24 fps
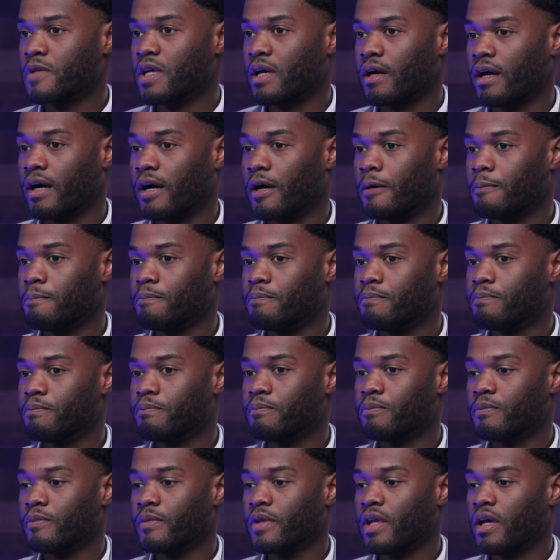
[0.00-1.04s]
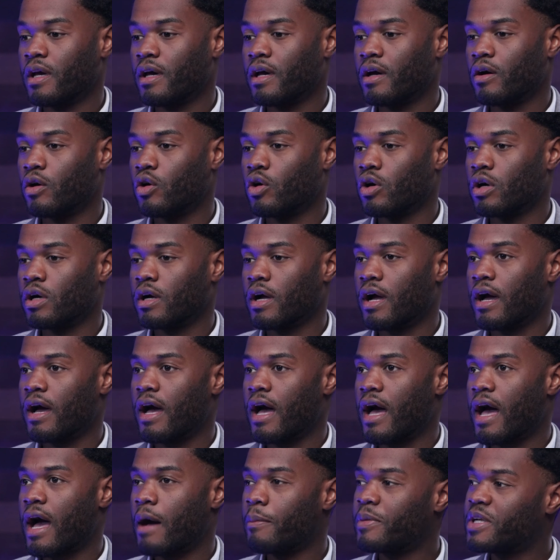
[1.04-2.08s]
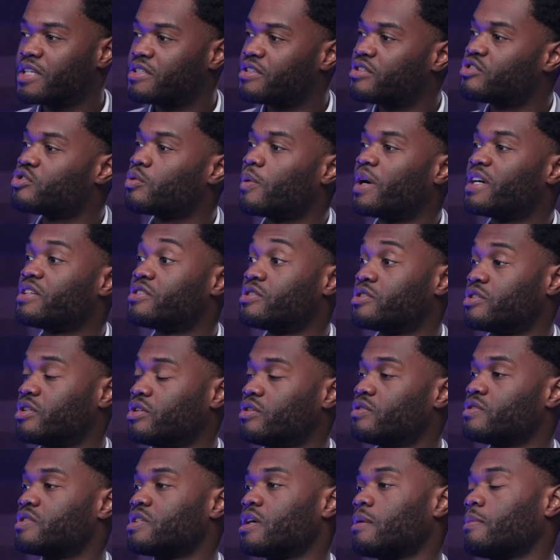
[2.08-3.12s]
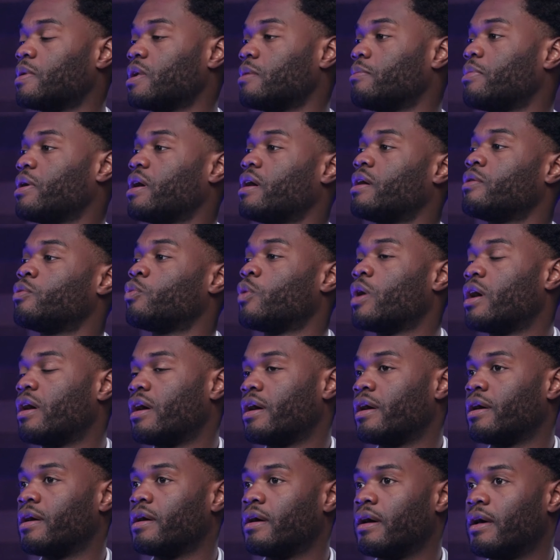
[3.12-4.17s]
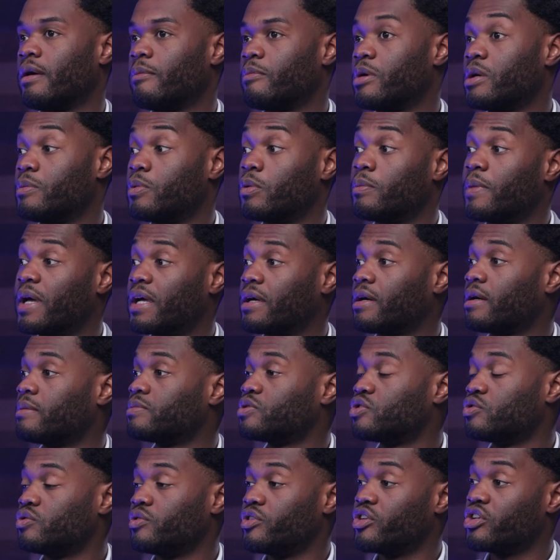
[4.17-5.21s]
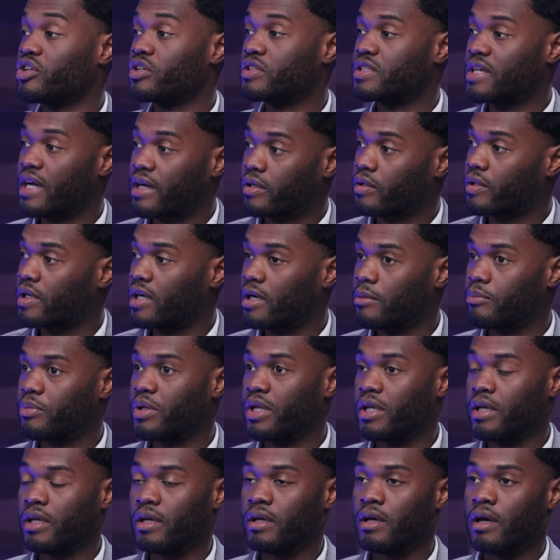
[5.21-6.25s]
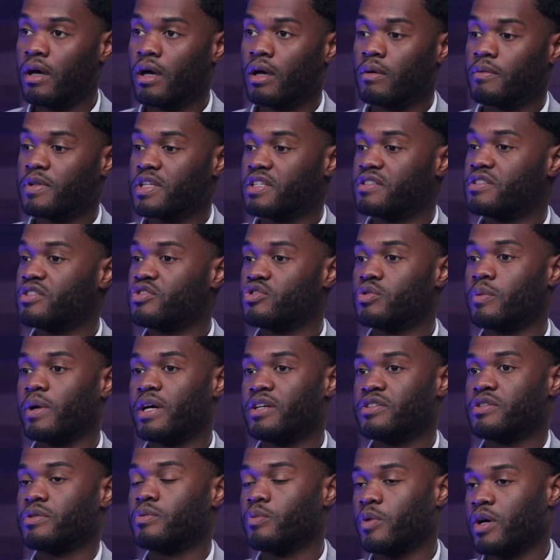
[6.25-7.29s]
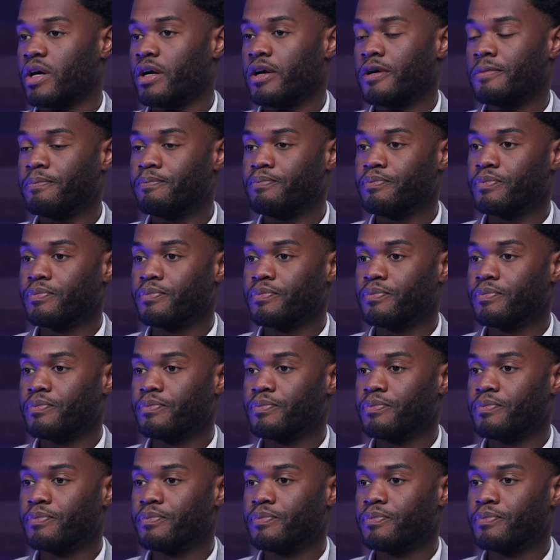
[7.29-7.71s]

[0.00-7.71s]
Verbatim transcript: or how many situations do you stumble upon where people may come to your title company with a situation where